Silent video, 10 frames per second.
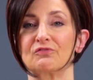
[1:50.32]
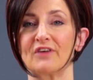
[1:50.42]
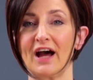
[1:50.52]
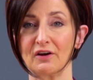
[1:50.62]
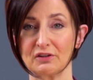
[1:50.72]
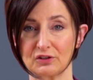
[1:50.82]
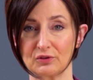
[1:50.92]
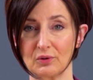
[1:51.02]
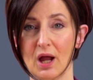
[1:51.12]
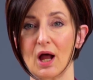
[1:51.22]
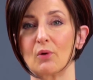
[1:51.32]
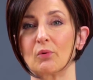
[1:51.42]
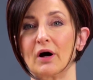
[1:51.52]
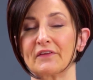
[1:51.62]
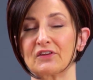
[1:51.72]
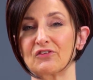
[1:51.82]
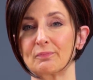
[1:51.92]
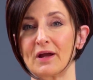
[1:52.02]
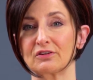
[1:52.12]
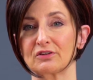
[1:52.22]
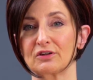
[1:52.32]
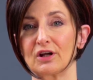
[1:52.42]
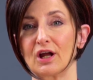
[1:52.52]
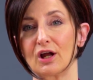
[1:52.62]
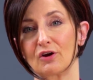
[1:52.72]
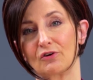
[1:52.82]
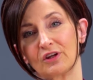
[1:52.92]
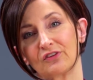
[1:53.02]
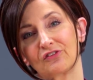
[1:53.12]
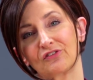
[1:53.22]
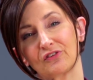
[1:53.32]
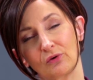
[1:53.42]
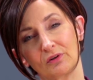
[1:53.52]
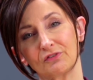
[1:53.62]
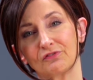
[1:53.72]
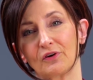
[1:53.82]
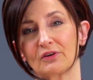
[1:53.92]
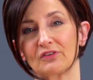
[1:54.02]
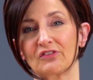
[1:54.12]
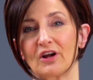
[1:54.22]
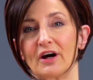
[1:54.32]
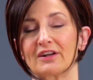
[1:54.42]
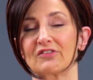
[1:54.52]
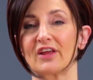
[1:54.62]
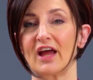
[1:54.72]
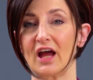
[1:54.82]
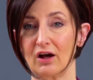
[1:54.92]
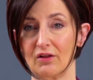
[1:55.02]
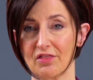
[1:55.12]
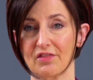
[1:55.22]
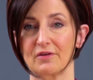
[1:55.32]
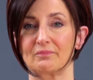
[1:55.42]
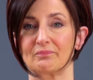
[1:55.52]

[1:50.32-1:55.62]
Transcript: value, while the inspector is solely focused on its health.